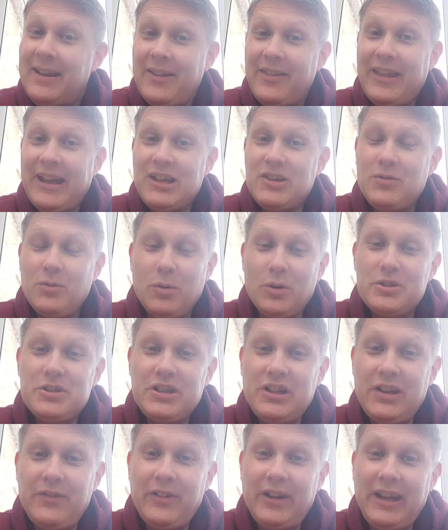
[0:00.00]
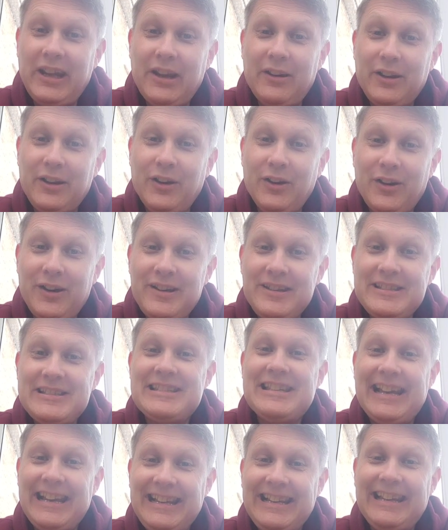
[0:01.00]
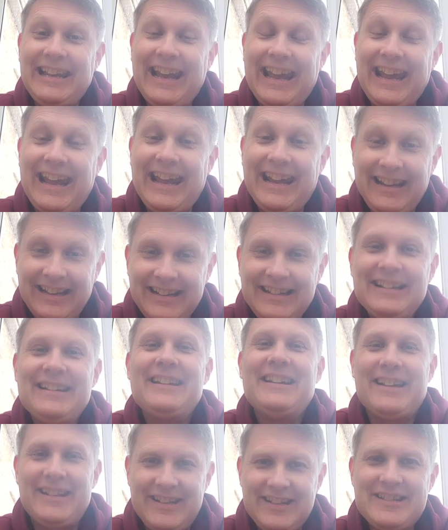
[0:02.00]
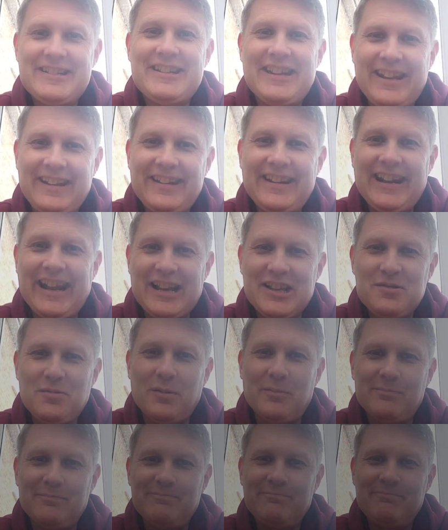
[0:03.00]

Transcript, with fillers: Thanks for watching the video guys, take care and see you in the next one.